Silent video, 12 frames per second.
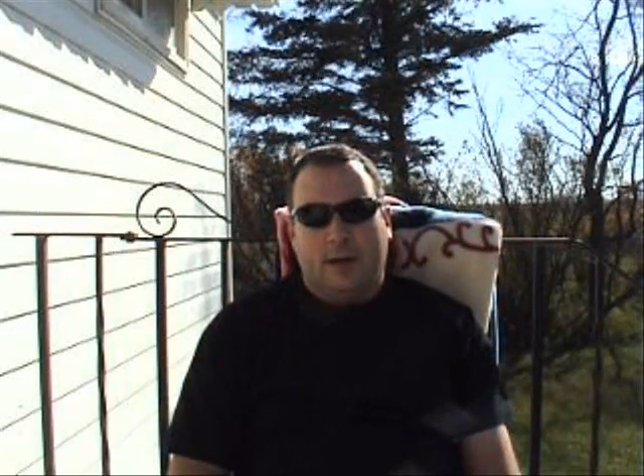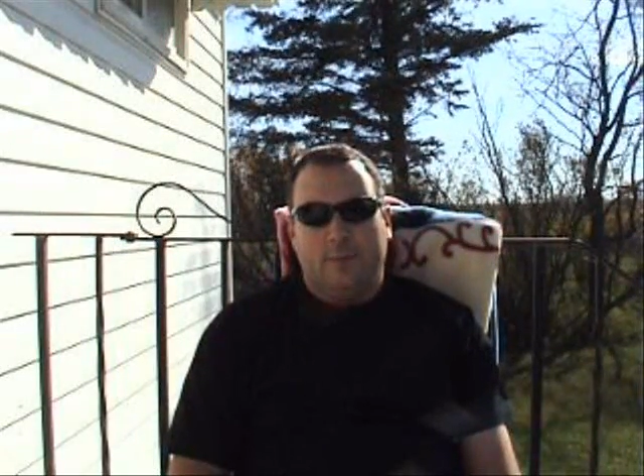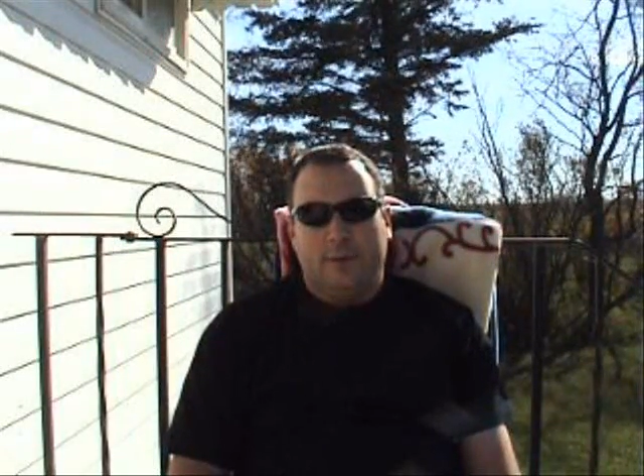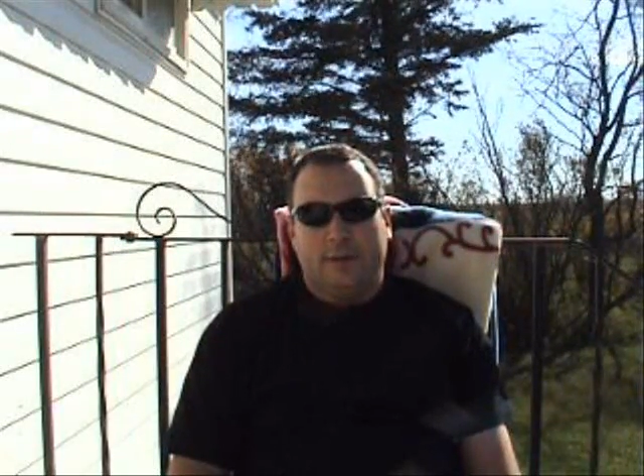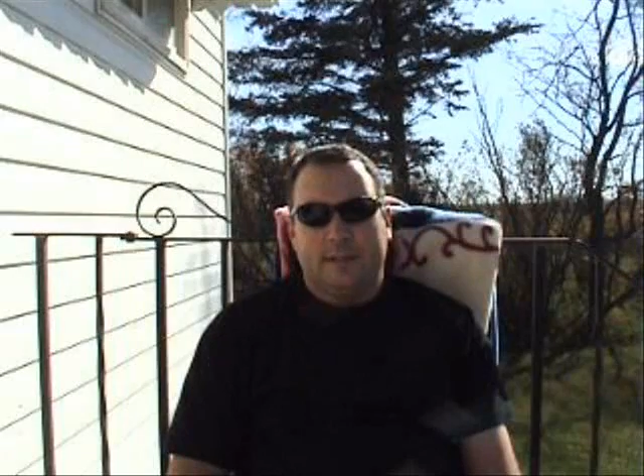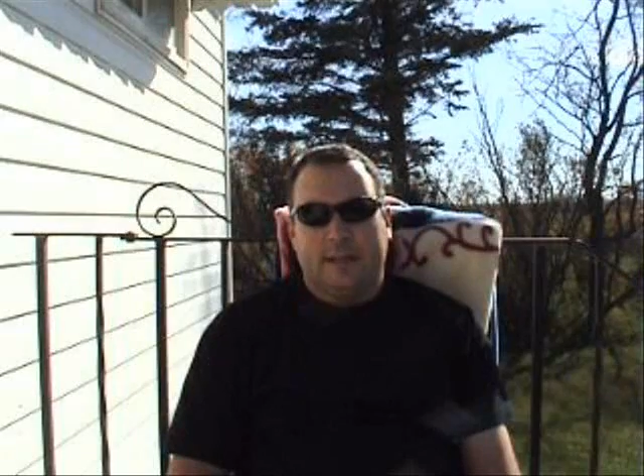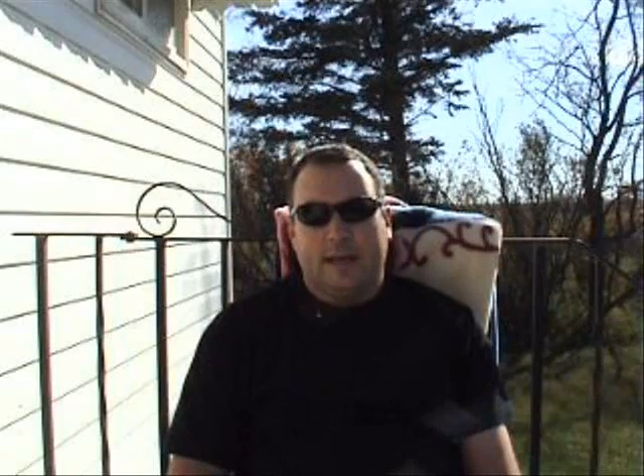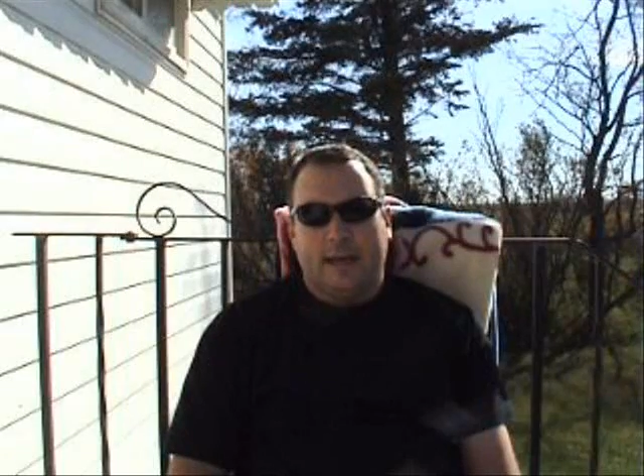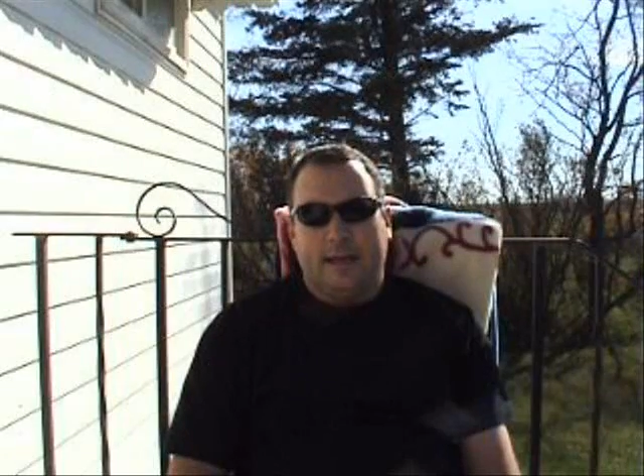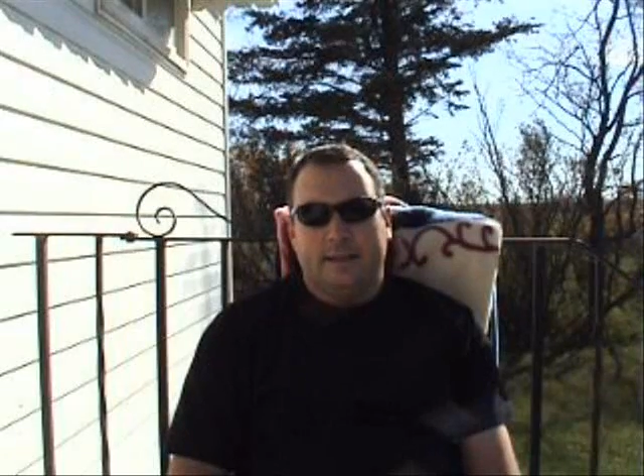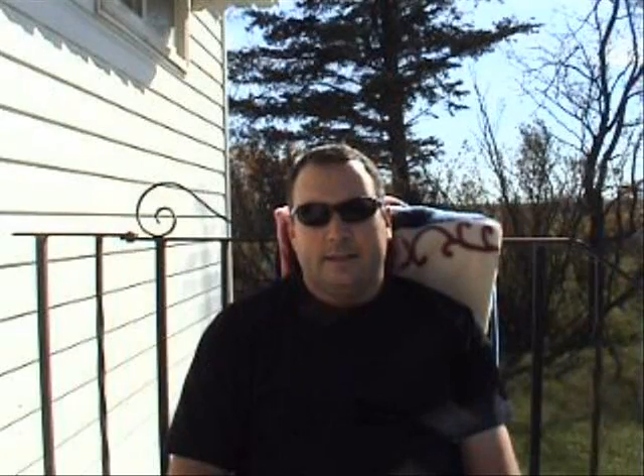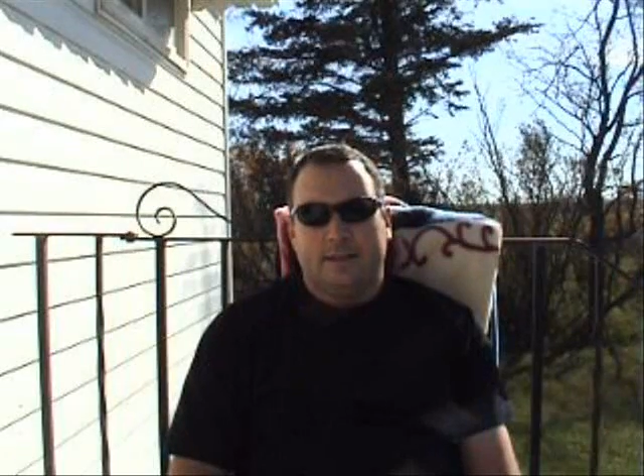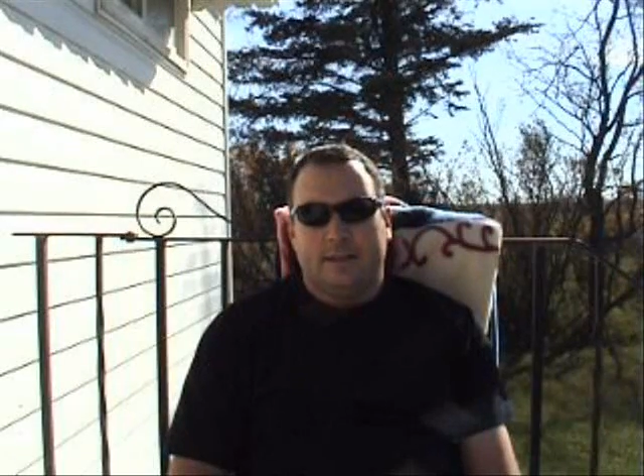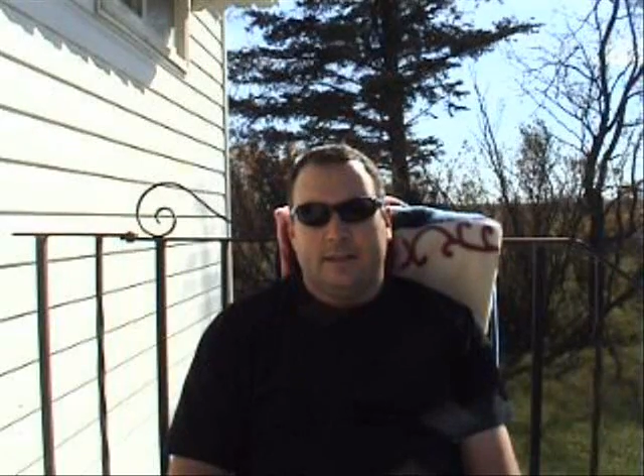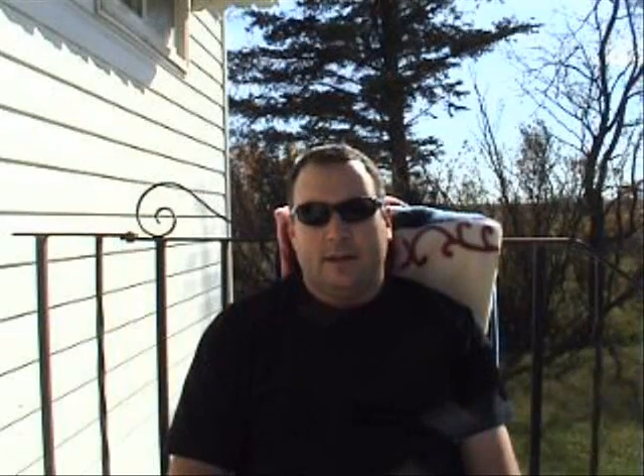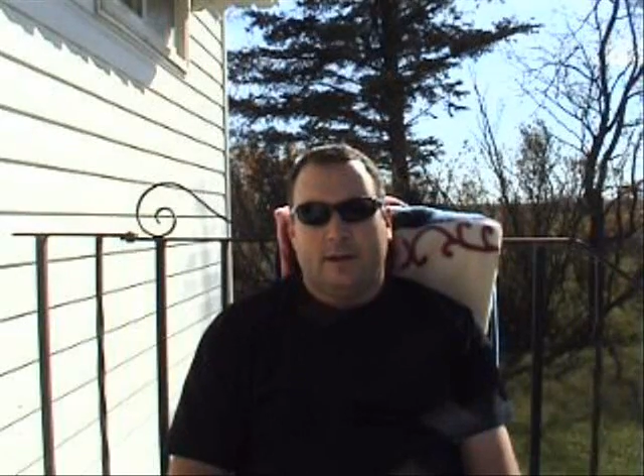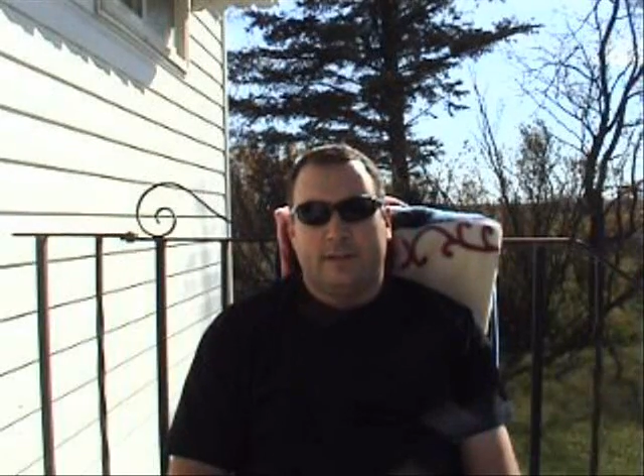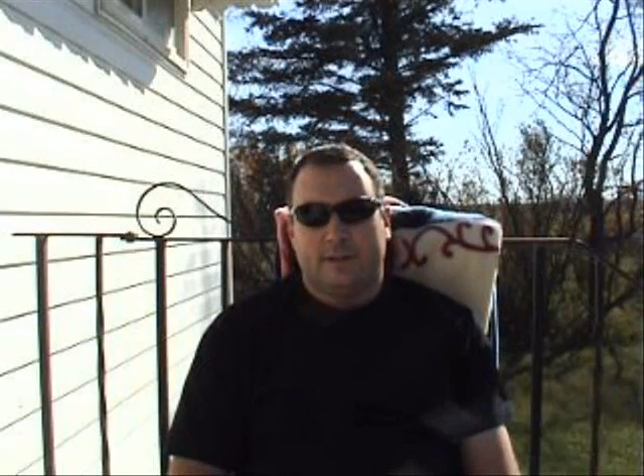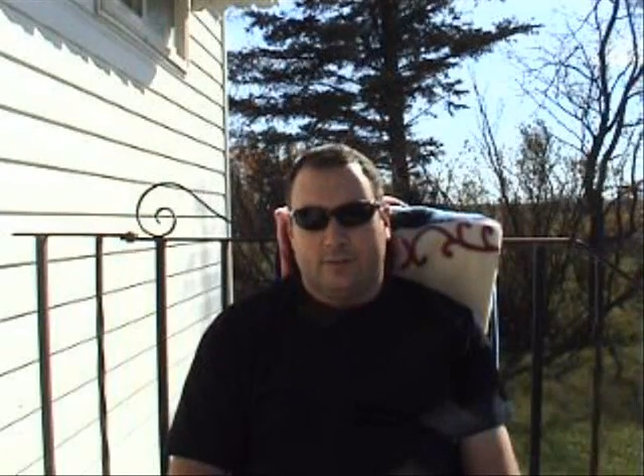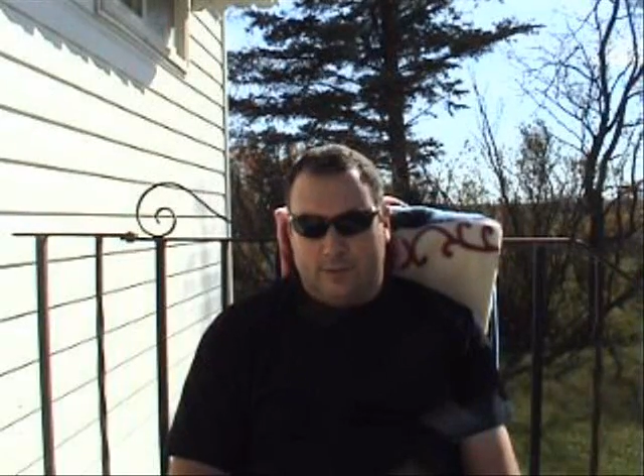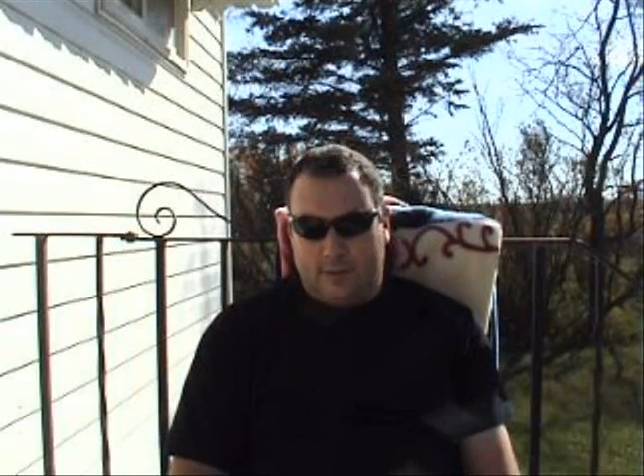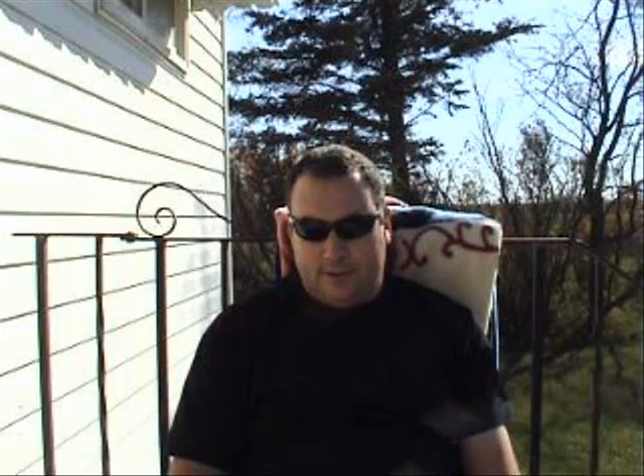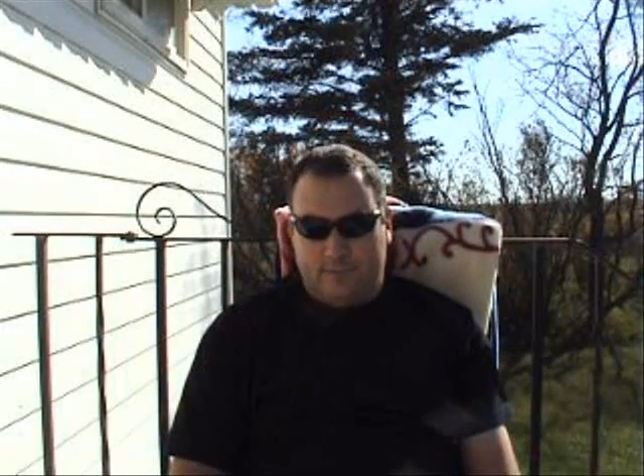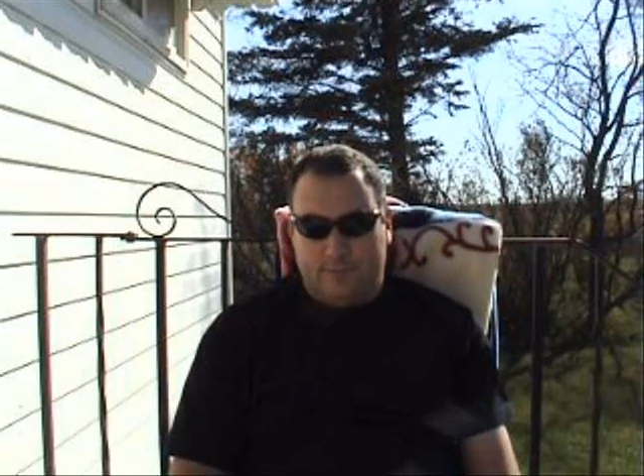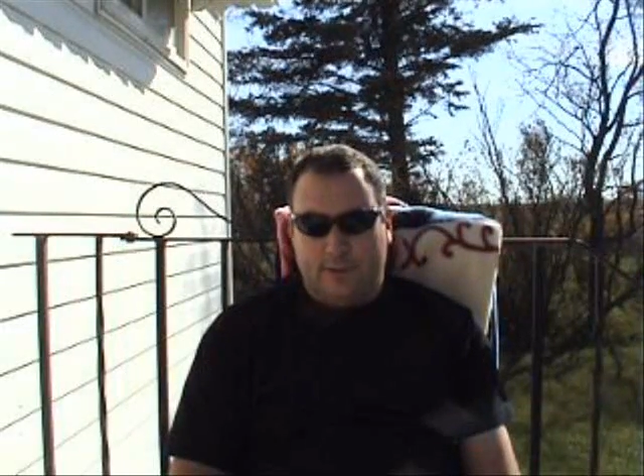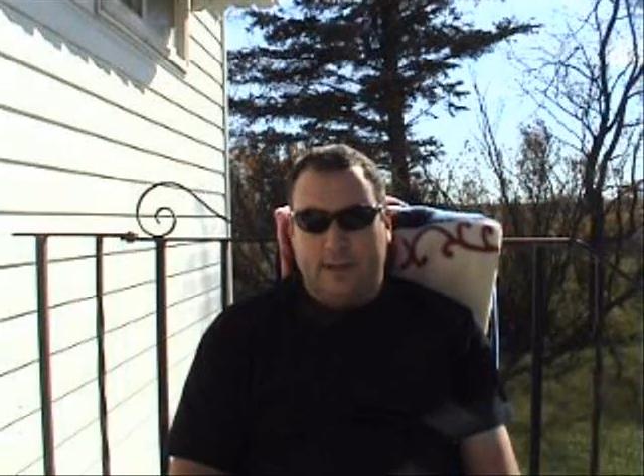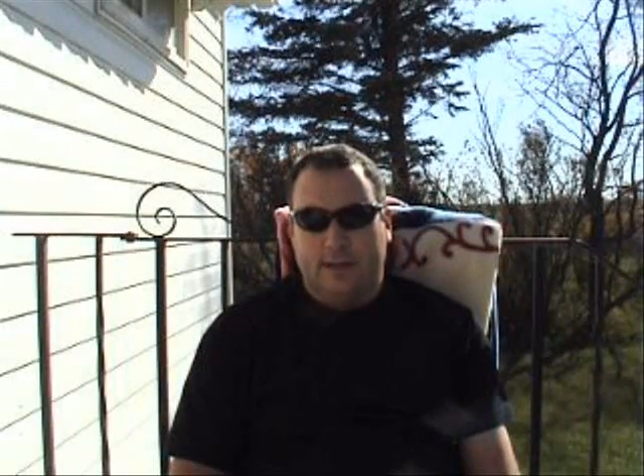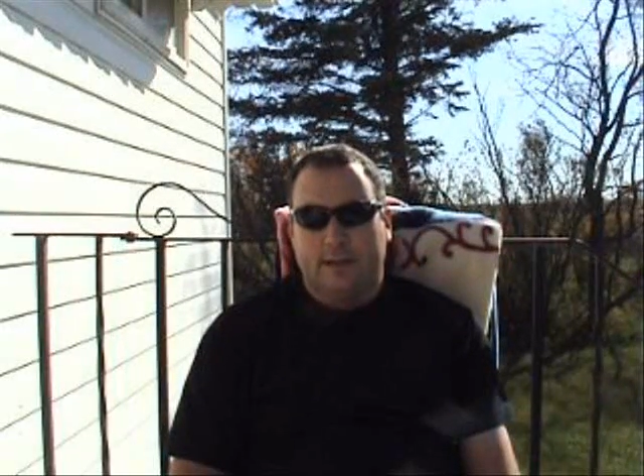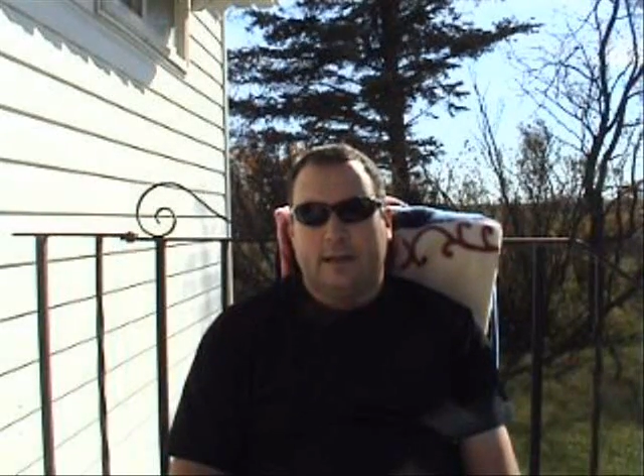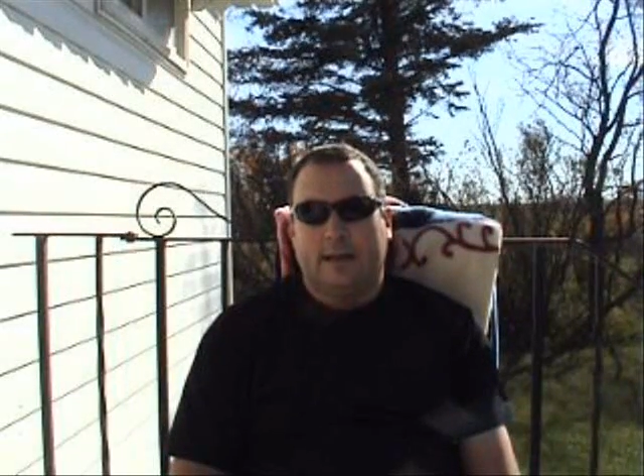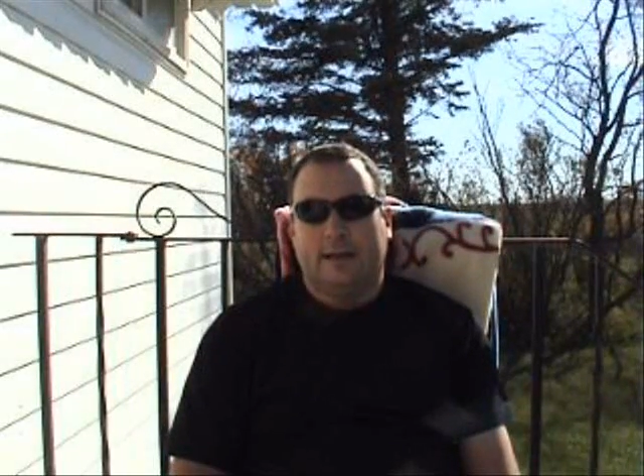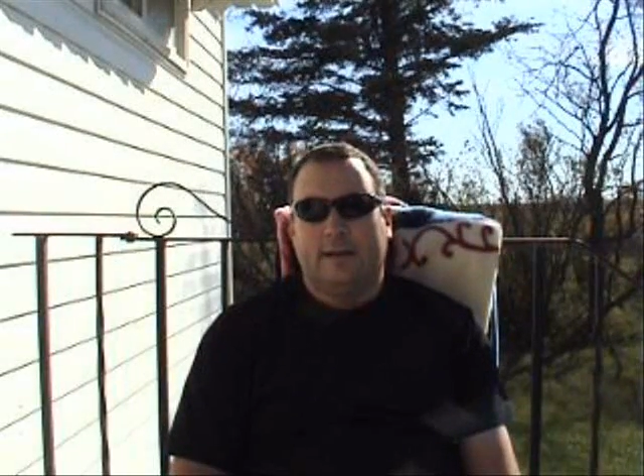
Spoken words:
Hoping to get into the high school this week